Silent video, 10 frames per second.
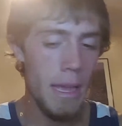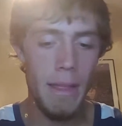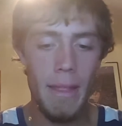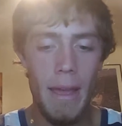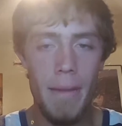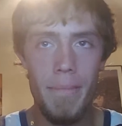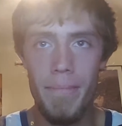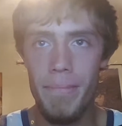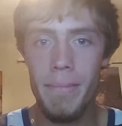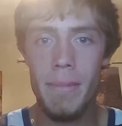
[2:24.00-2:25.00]
and
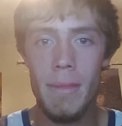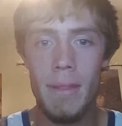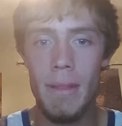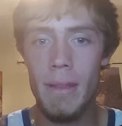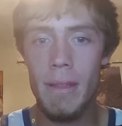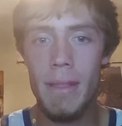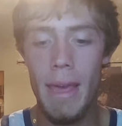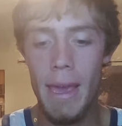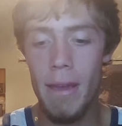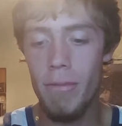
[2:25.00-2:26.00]
then
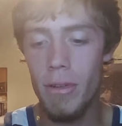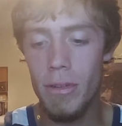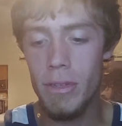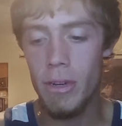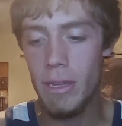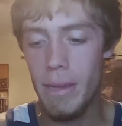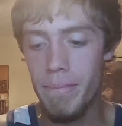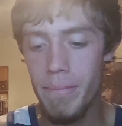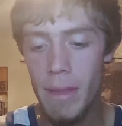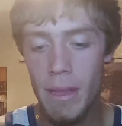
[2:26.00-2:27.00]
they will turn it in.